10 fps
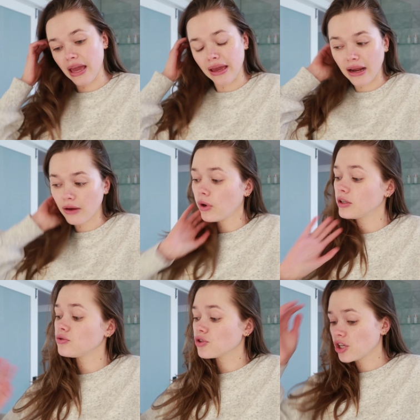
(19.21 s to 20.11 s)
And I
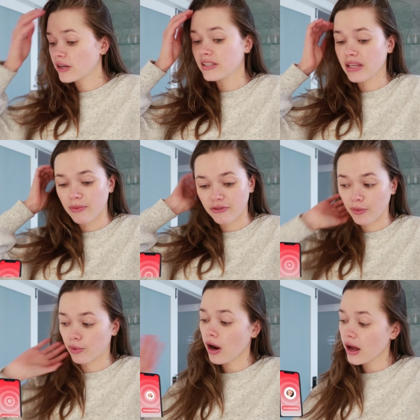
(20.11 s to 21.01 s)
wanted to share some of
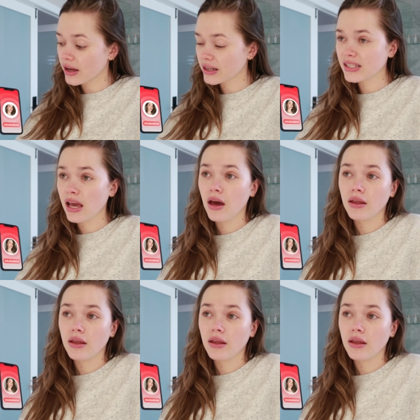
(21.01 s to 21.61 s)
the products